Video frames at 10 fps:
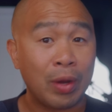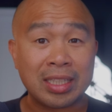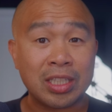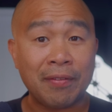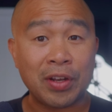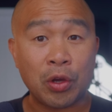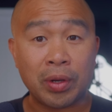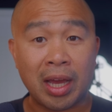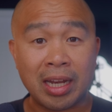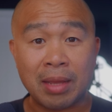Rec. seven oh
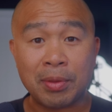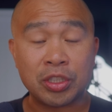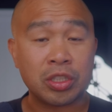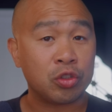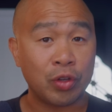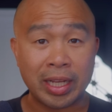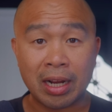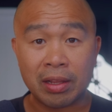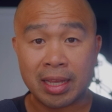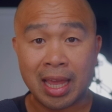nine image straight
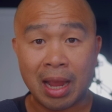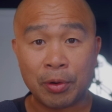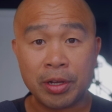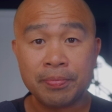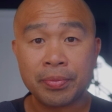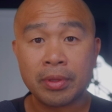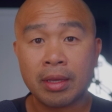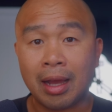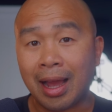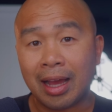out of the camera,
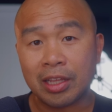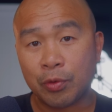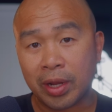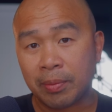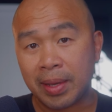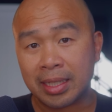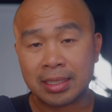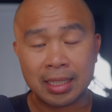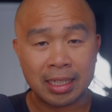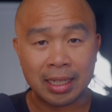I highly recommend
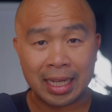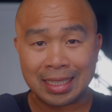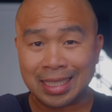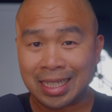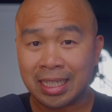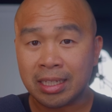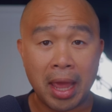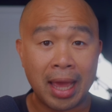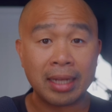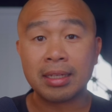Cine-like D
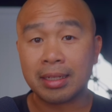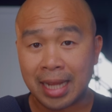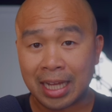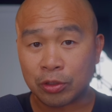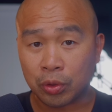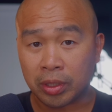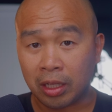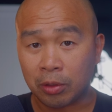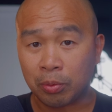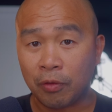and natural
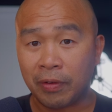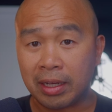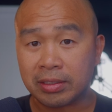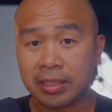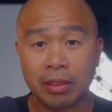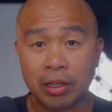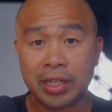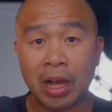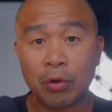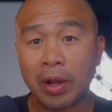color profiles. They're
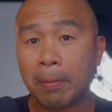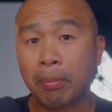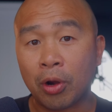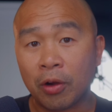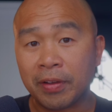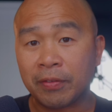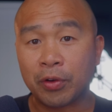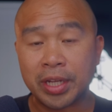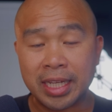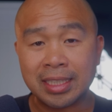downright perfect
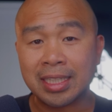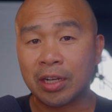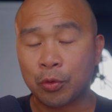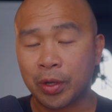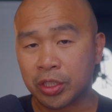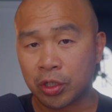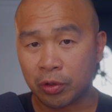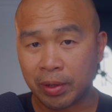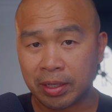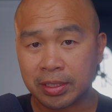for easy and quick
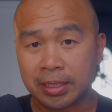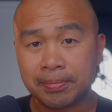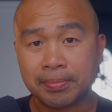turnarounds.